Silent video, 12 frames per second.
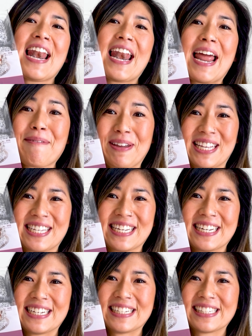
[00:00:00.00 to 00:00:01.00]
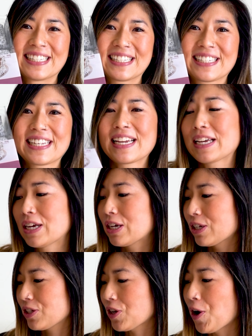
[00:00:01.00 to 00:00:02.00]
Lamingtons.
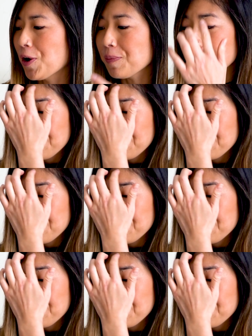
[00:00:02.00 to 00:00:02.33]
So